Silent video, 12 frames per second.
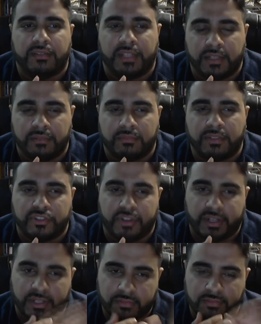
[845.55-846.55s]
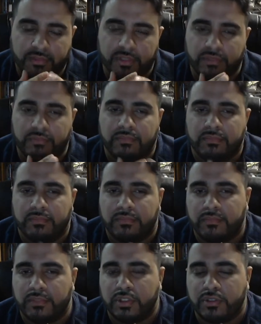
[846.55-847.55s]
you're trying to
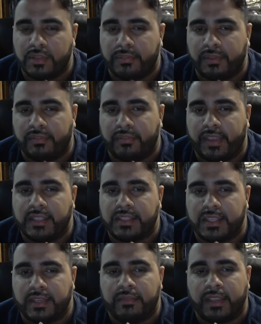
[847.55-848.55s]
do something fancy.